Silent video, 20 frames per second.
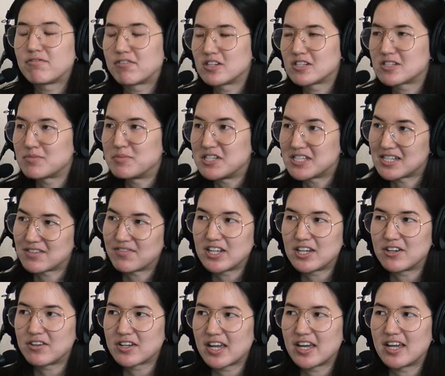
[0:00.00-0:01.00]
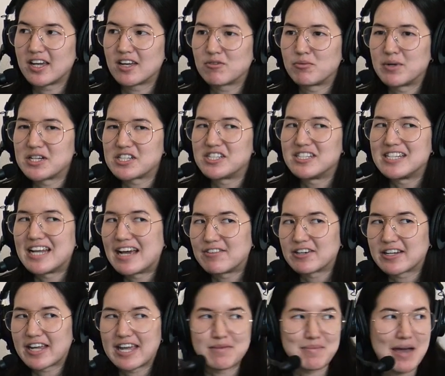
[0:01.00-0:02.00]
first music video gig, which
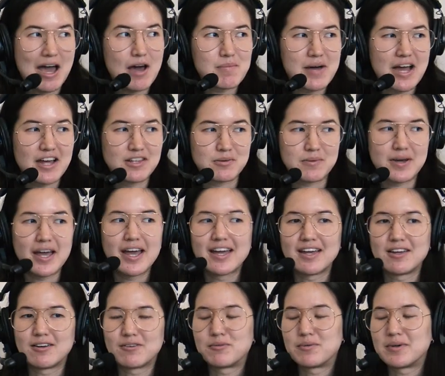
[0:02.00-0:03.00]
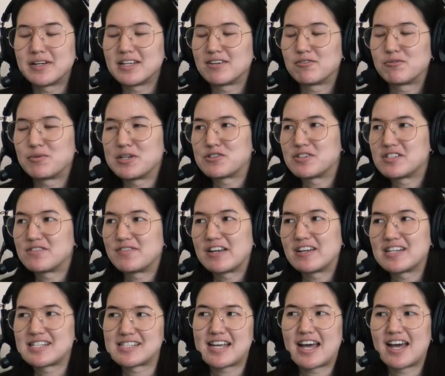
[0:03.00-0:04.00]
never came out by the way, which, which was
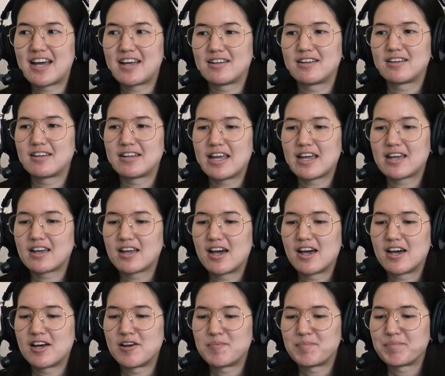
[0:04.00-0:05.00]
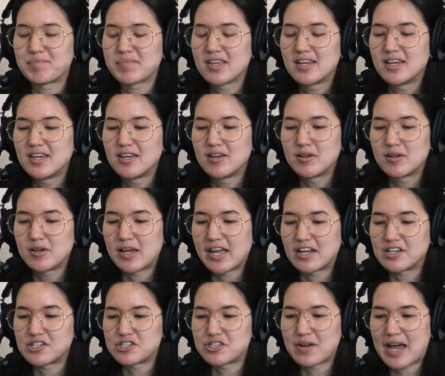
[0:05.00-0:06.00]
very sad. Like um
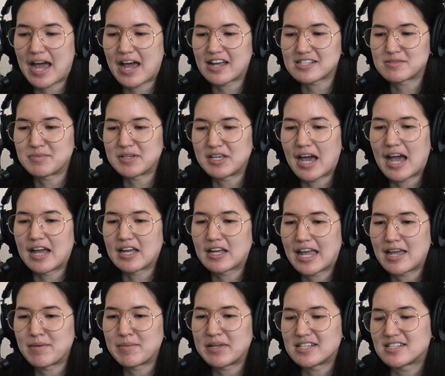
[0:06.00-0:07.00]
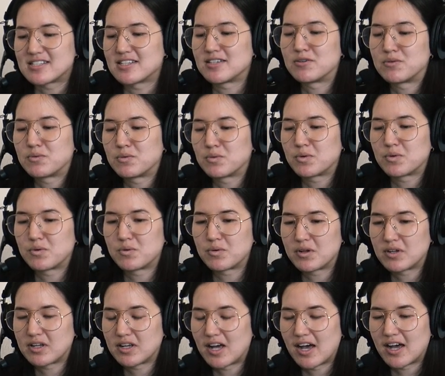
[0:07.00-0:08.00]
Andrew asked me I came into
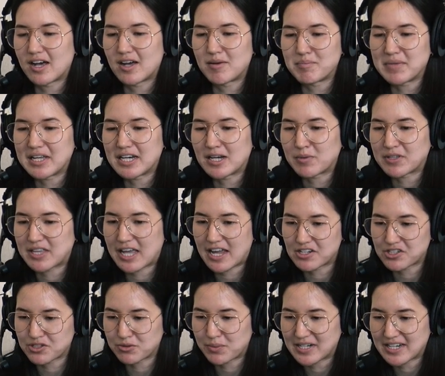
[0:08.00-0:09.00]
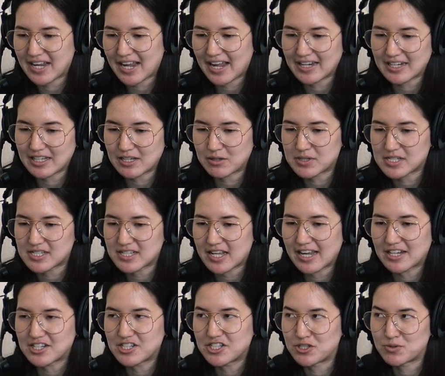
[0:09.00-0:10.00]
uh, meet up with Andrew one day, and he was
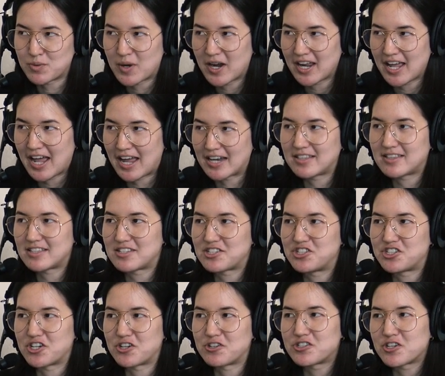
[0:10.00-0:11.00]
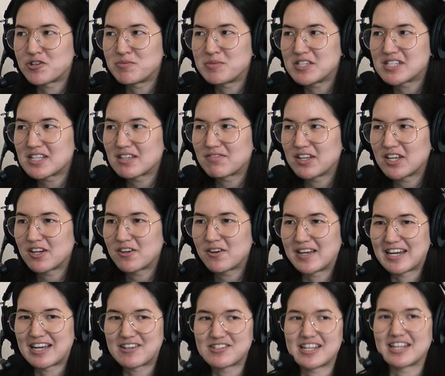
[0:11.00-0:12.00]
like, "Do you want to edit this JoJo music video?"
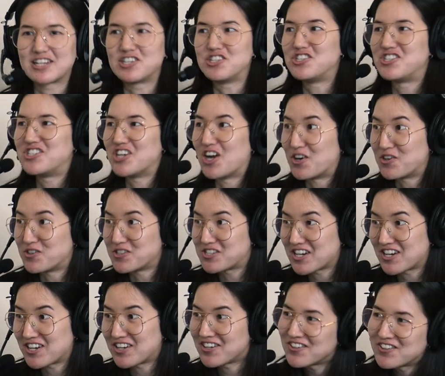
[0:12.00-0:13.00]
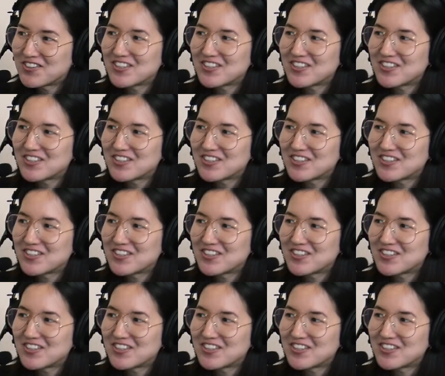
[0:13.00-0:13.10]
And I was like, oh, "JoJo, yeah.